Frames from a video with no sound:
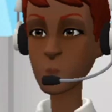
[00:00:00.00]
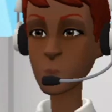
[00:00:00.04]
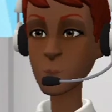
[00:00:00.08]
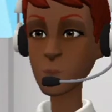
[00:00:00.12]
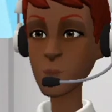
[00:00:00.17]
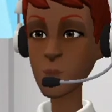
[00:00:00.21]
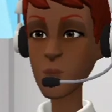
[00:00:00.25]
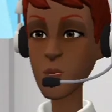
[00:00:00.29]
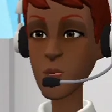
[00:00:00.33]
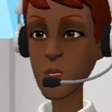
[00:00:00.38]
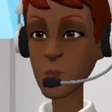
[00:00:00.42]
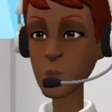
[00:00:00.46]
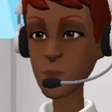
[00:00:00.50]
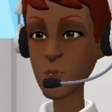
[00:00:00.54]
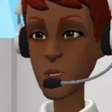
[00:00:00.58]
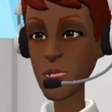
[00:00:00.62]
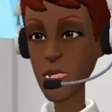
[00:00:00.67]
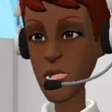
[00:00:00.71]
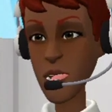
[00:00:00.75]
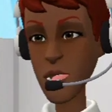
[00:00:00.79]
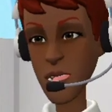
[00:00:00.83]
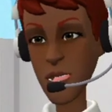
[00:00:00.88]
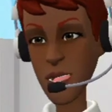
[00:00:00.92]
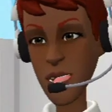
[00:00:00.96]
It's been
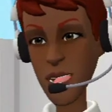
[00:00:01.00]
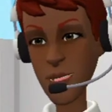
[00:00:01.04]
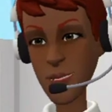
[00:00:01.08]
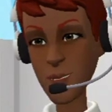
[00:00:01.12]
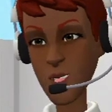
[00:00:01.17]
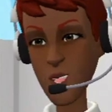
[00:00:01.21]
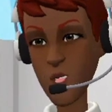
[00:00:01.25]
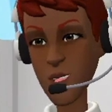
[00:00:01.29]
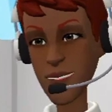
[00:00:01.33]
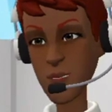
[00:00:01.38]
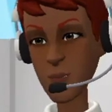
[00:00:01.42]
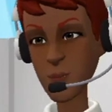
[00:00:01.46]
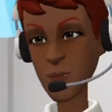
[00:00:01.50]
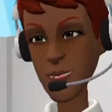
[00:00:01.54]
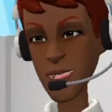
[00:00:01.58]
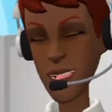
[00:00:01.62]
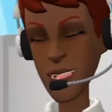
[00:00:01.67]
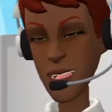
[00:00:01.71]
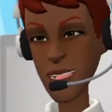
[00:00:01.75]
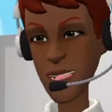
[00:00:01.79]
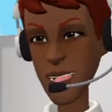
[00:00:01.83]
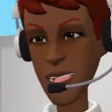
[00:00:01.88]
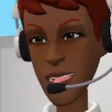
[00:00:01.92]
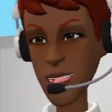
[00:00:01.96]
one of those days.
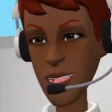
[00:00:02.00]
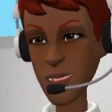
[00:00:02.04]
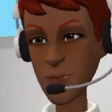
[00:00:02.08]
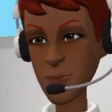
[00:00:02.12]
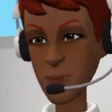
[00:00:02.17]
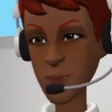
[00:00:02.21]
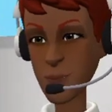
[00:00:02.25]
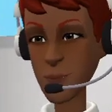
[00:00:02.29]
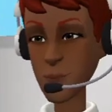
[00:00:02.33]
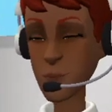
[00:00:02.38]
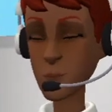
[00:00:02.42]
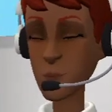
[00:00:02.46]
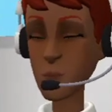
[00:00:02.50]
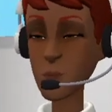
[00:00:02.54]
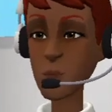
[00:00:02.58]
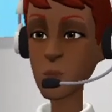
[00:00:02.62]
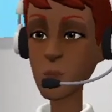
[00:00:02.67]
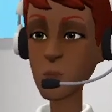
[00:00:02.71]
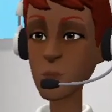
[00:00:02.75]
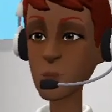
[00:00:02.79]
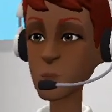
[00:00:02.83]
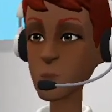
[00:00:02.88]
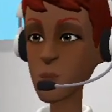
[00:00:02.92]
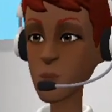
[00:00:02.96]
We're very busy.
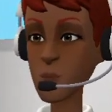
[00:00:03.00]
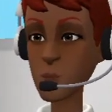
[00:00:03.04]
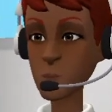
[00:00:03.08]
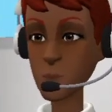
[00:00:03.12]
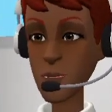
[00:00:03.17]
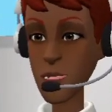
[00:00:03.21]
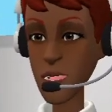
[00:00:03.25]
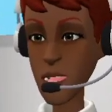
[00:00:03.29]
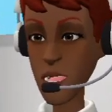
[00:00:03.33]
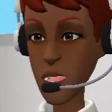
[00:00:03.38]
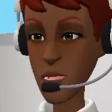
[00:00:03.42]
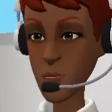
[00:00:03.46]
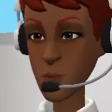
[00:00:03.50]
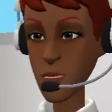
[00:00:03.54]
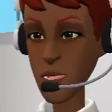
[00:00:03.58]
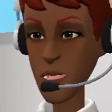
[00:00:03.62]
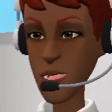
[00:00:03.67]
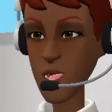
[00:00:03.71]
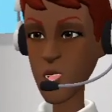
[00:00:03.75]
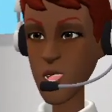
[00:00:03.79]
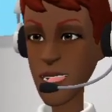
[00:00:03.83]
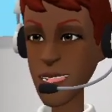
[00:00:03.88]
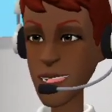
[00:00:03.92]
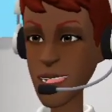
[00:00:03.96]
I'm sorry I
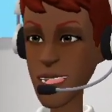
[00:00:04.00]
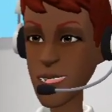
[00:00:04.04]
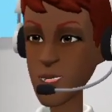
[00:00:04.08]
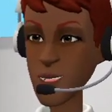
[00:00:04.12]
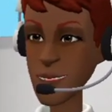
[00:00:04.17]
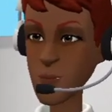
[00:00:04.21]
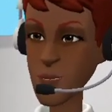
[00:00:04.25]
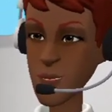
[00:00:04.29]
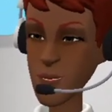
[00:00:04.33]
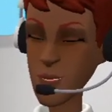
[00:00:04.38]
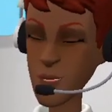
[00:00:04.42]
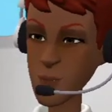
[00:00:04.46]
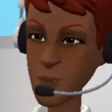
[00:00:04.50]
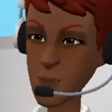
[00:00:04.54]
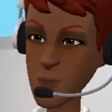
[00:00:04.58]
didn't get your name.